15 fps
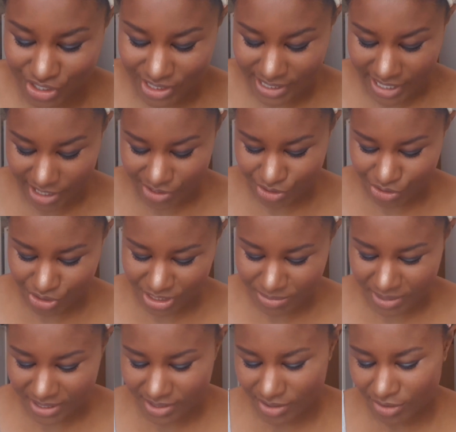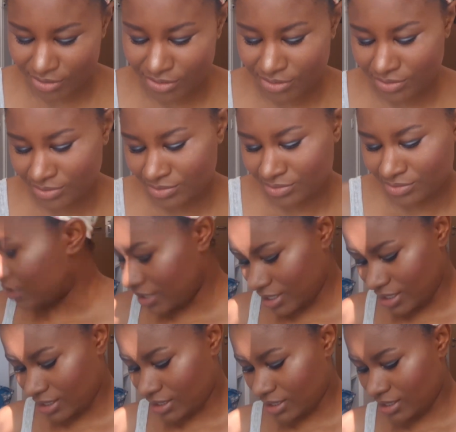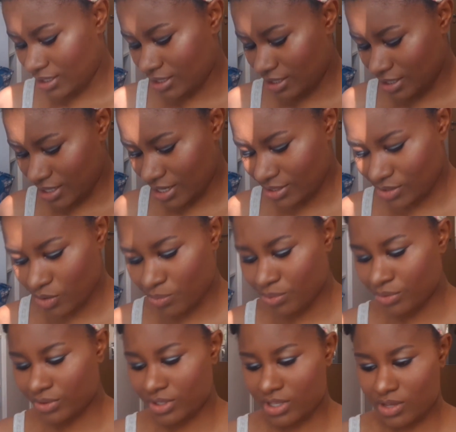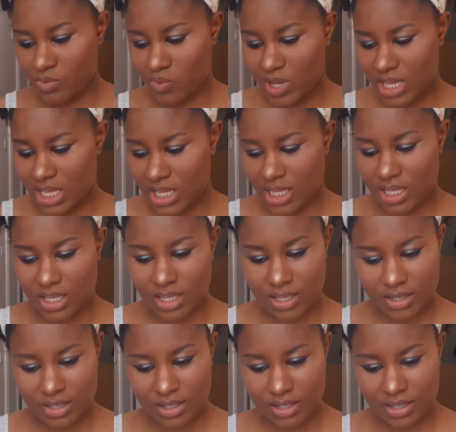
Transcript: decided to treat myself. And let's open the wig.